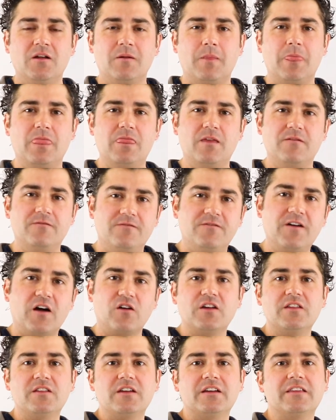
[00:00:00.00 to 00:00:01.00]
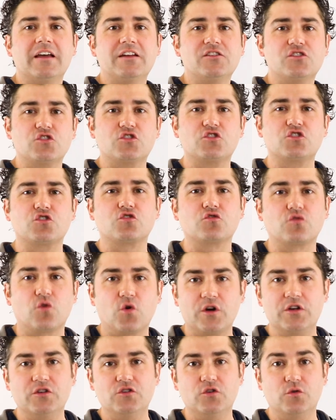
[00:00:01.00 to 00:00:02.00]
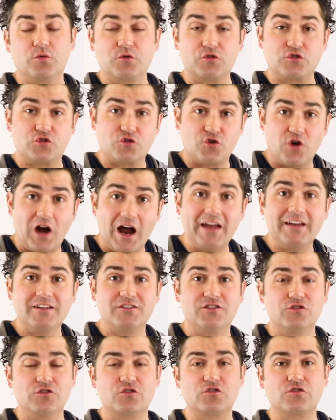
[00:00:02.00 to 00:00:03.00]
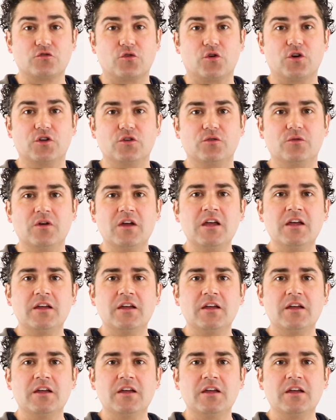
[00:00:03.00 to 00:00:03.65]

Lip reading: And the very thing that destroyed you or is trying to destroy you